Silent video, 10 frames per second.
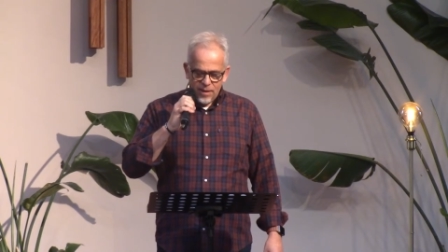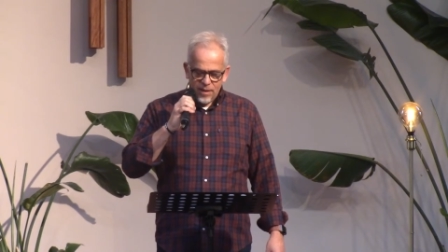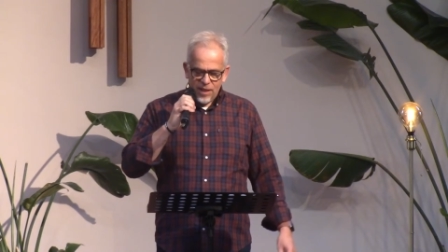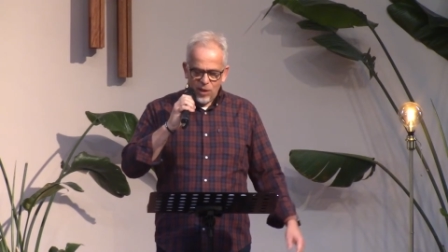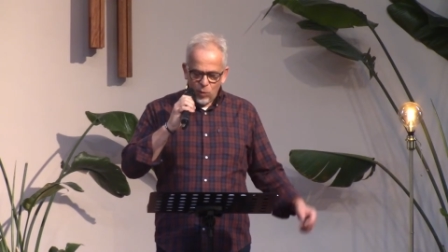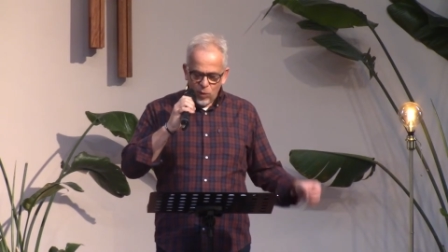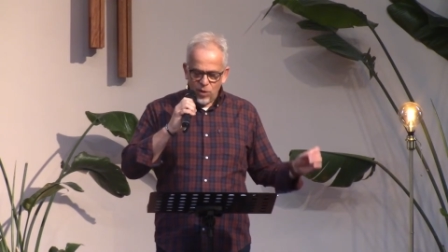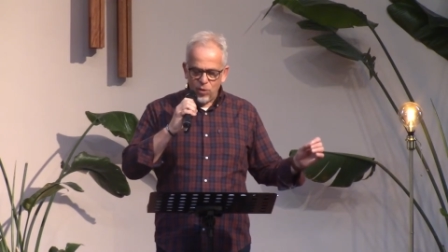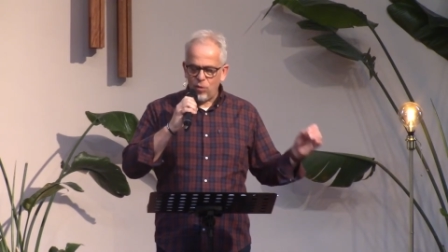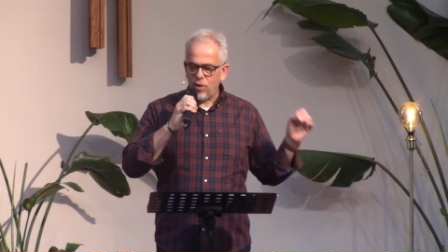and He
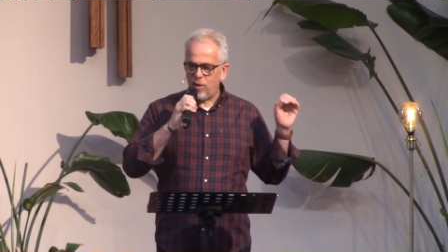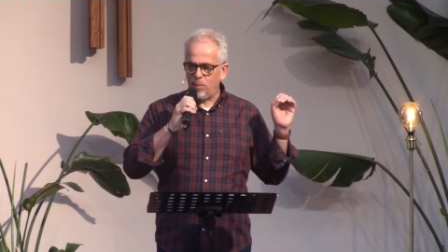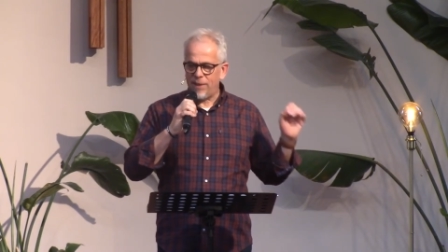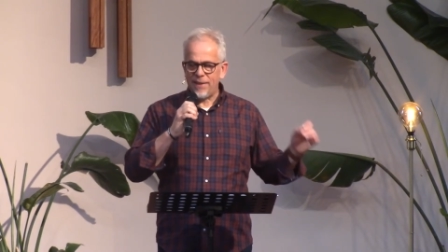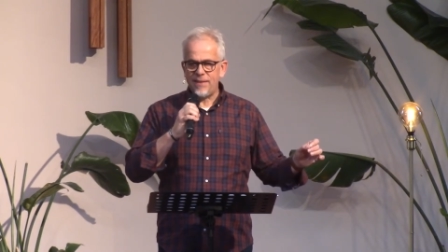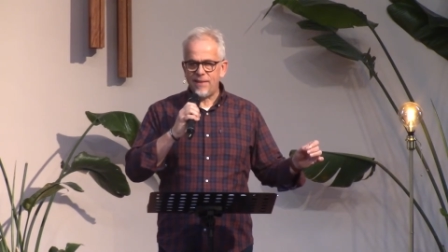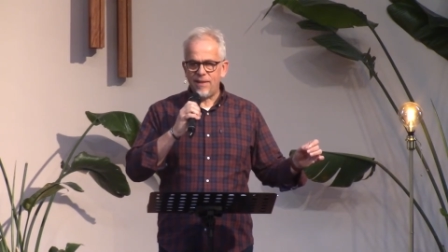will complete